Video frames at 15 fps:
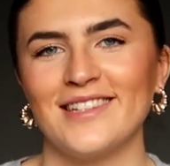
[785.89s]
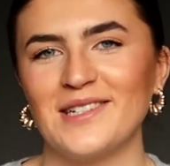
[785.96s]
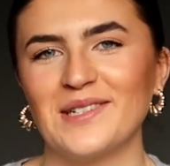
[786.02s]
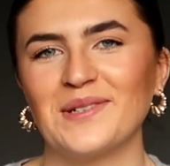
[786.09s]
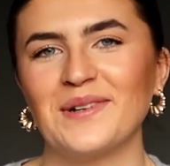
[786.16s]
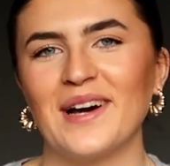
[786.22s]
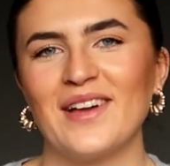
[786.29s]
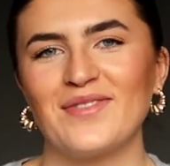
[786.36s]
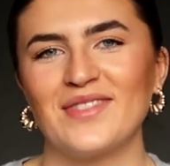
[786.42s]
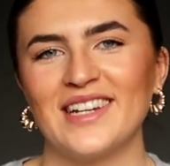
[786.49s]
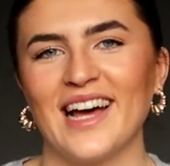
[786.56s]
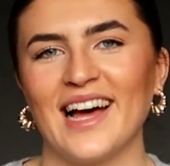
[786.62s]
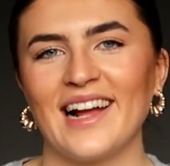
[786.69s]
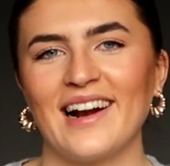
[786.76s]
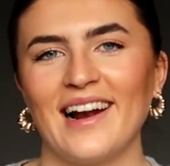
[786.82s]
the doorway of the
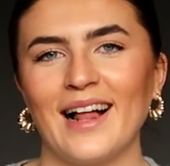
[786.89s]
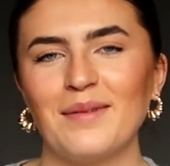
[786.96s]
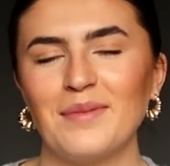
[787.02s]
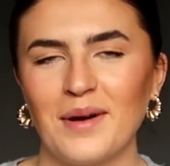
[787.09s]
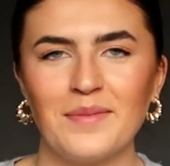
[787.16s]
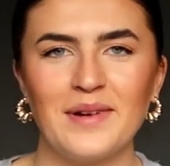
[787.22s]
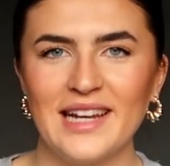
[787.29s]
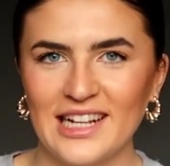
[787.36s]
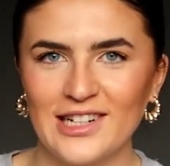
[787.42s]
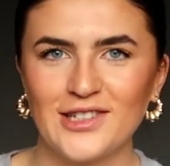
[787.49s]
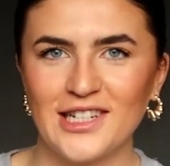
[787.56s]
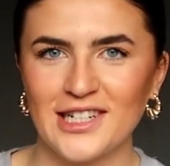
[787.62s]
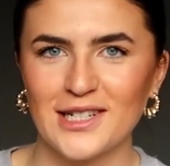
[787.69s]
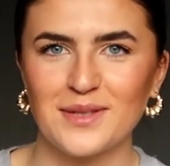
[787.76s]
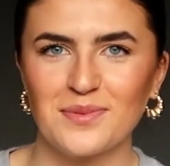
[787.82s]
nightclub and we
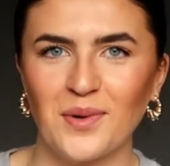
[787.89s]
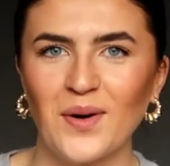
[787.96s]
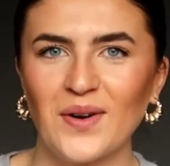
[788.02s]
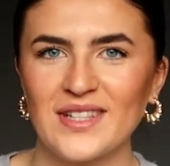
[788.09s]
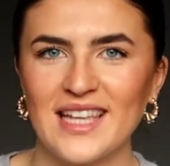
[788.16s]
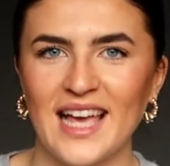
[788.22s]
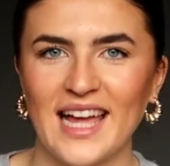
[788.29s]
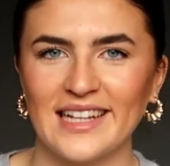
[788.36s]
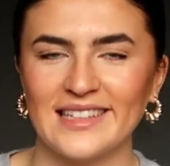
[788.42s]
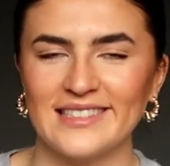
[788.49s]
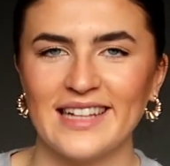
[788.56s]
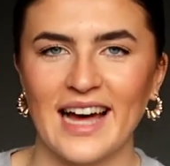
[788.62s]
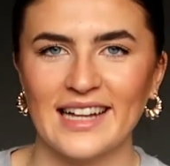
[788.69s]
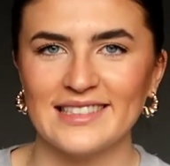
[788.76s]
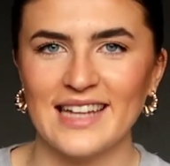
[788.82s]
literally just walked in,
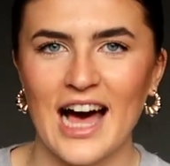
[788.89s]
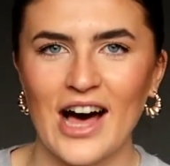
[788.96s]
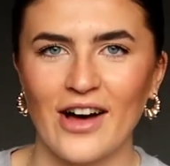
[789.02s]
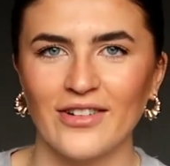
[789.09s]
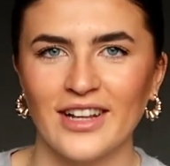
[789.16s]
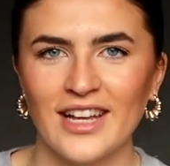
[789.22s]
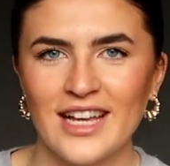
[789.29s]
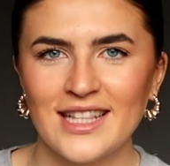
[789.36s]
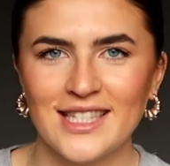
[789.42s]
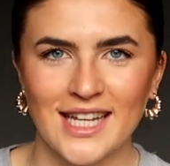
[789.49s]
sat down,